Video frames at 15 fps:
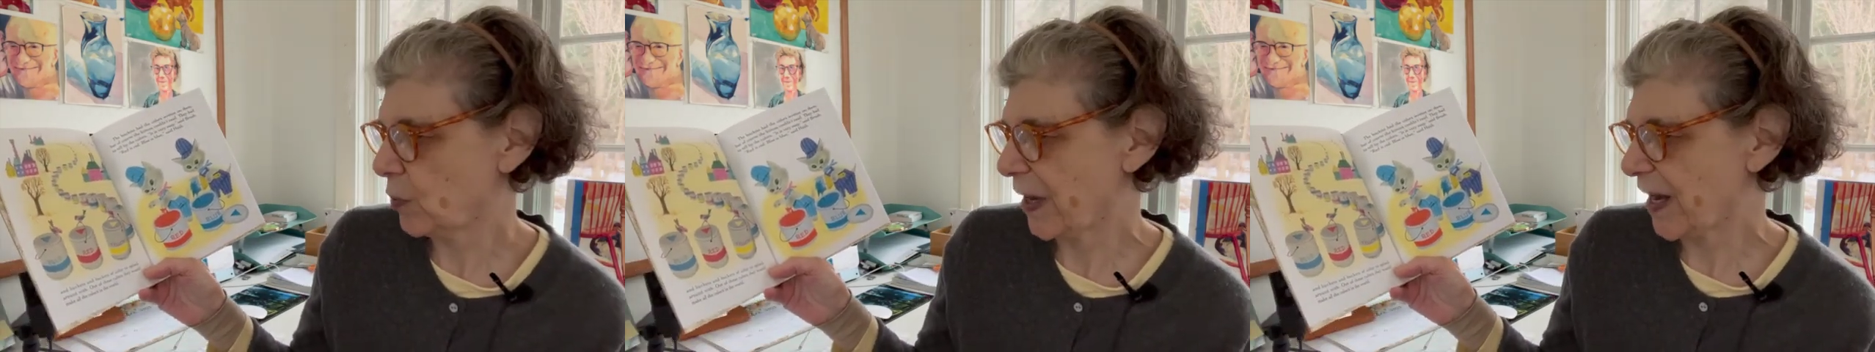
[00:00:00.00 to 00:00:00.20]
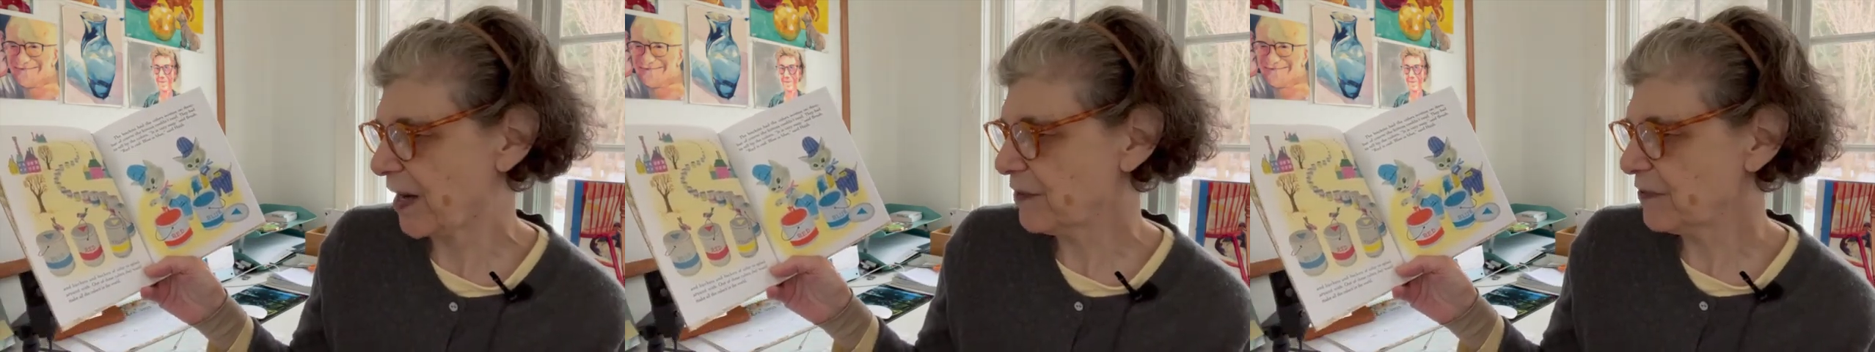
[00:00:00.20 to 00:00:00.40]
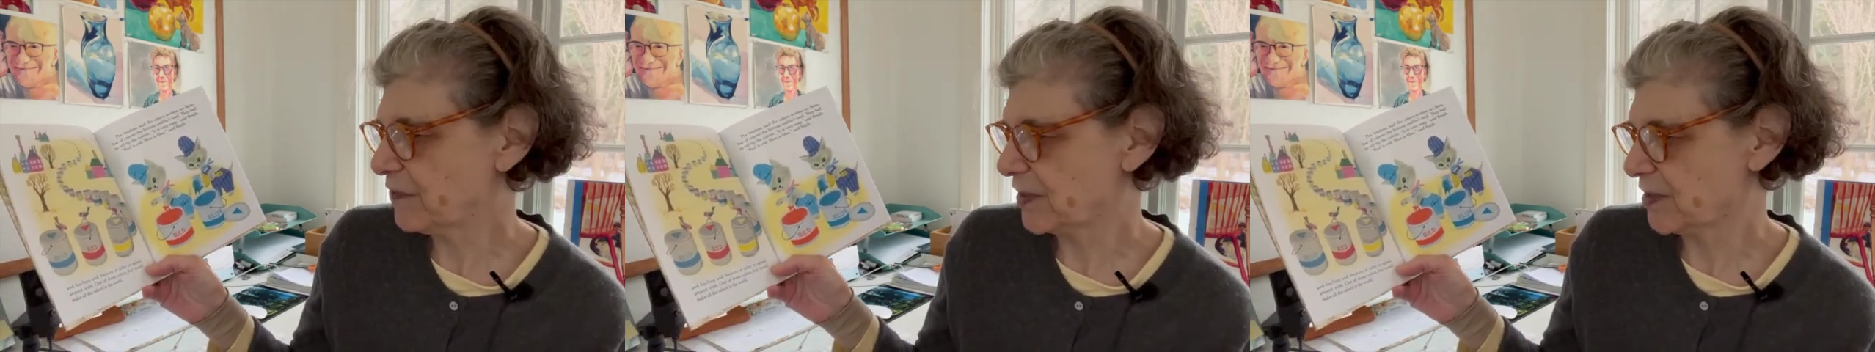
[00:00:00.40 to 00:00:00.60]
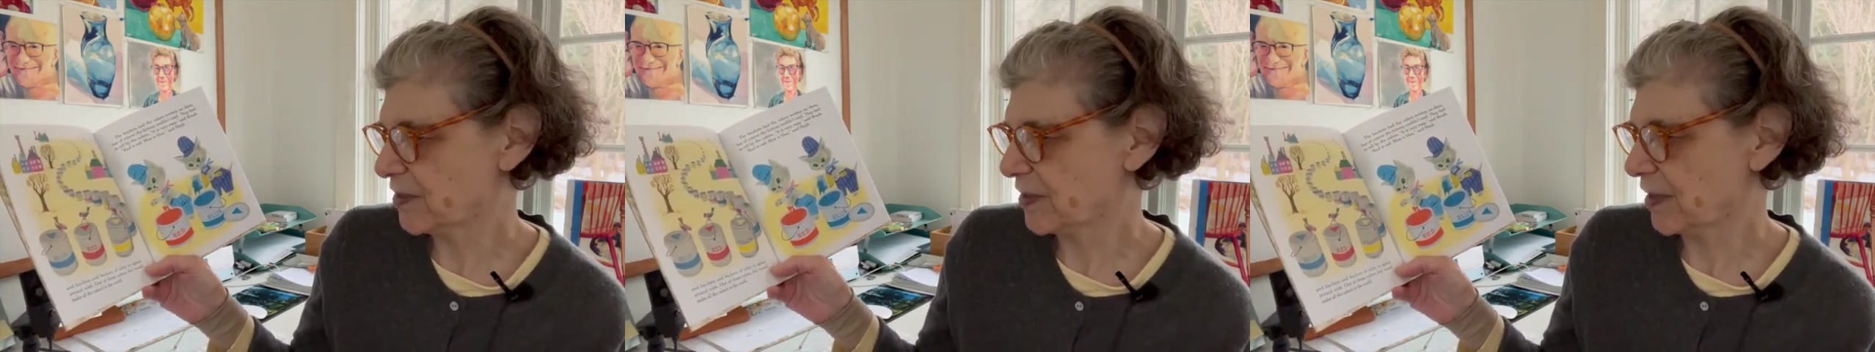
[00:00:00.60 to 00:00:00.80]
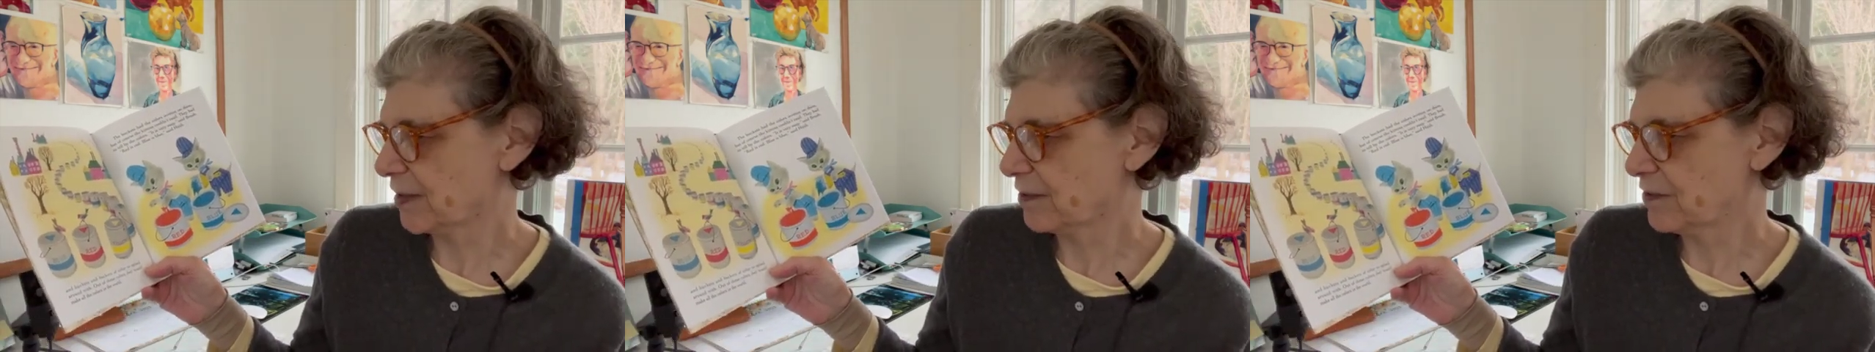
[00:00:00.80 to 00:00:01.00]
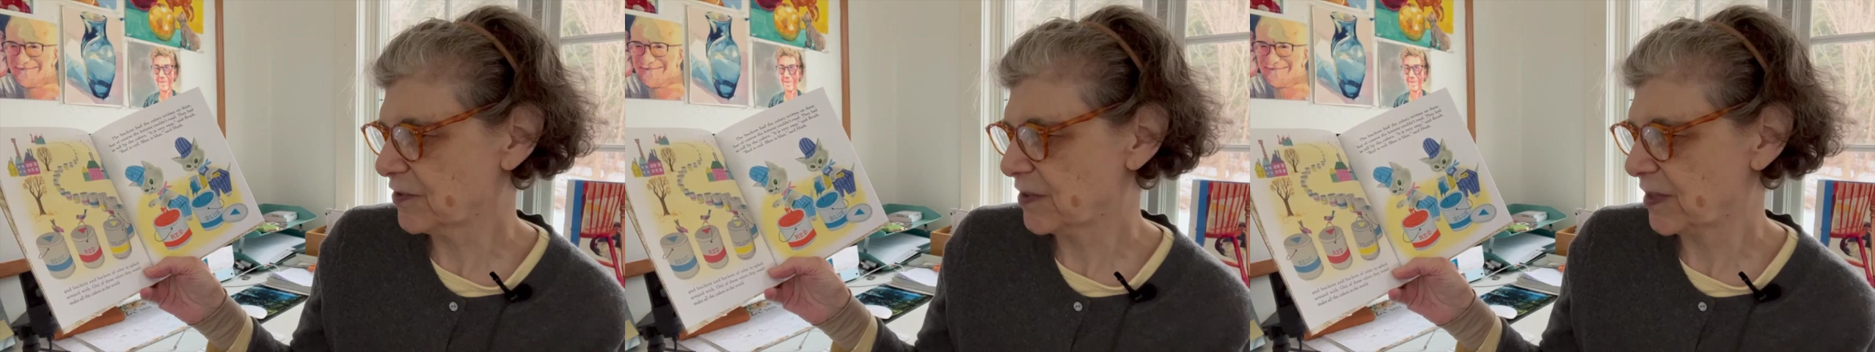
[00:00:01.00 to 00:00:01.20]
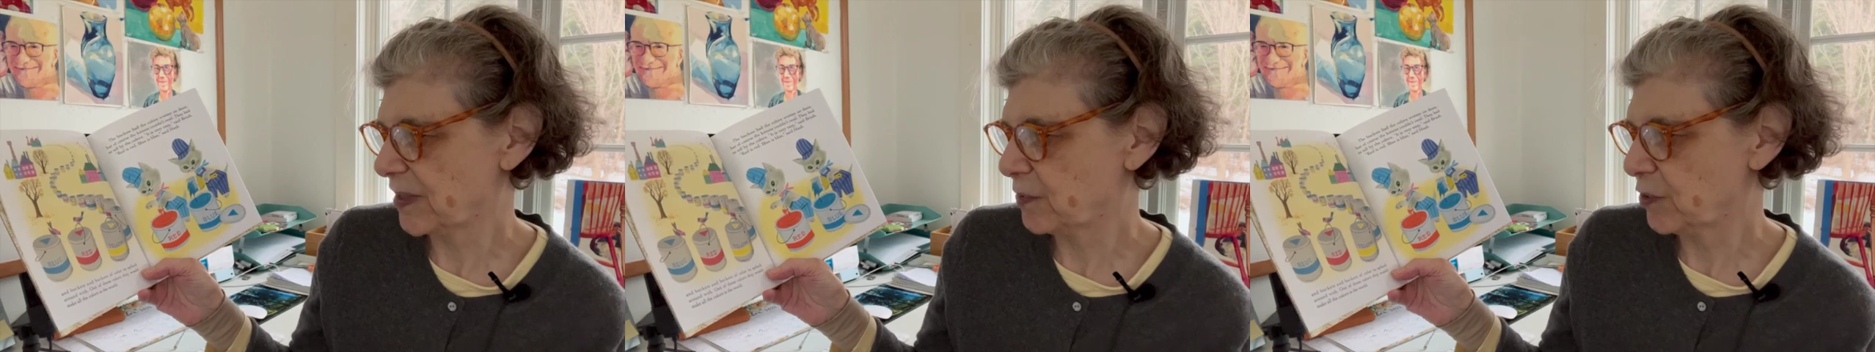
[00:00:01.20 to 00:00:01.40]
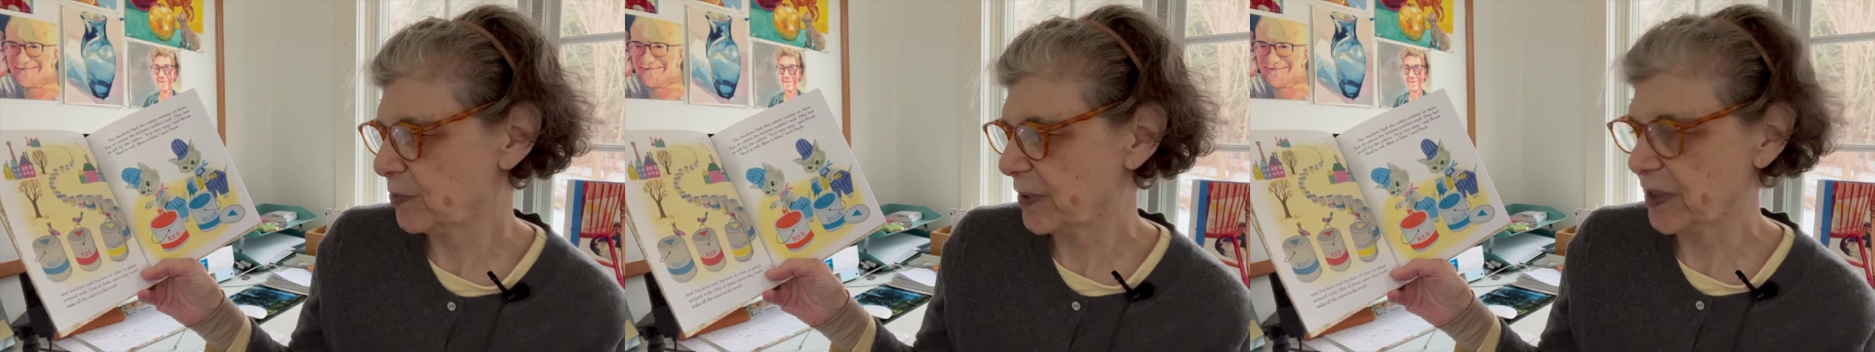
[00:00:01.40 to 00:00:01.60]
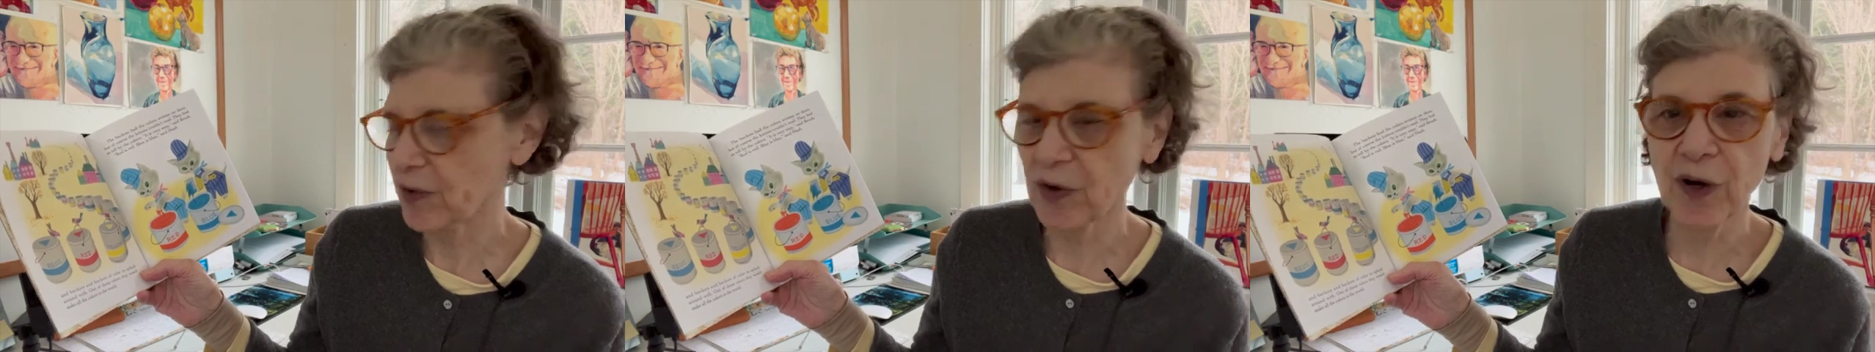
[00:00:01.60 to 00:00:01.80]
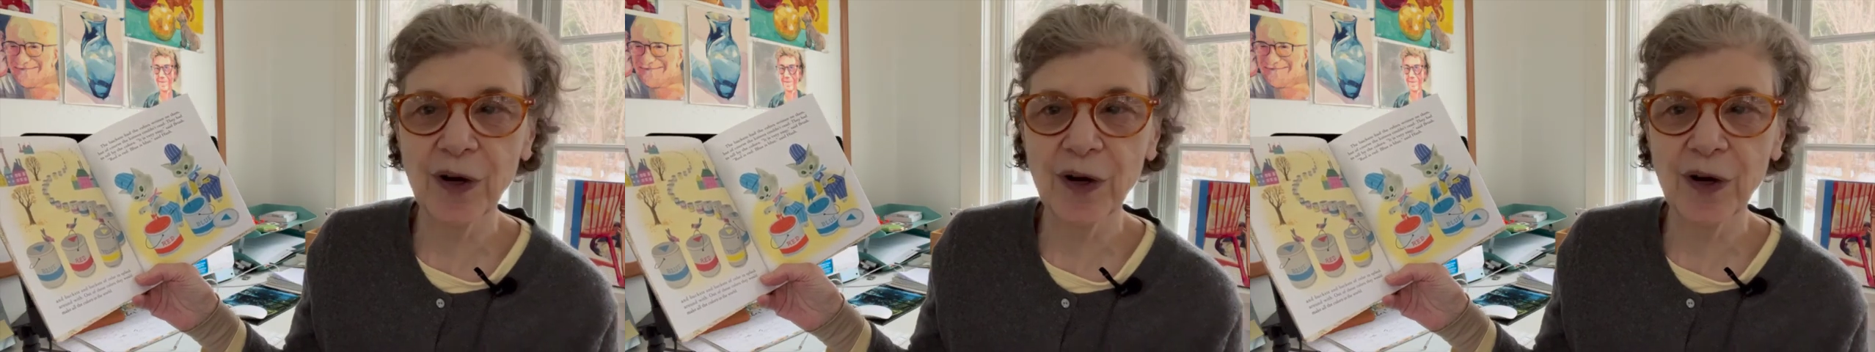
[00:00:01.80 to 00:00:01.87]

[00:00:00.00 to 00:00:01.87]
out of these colors, they would make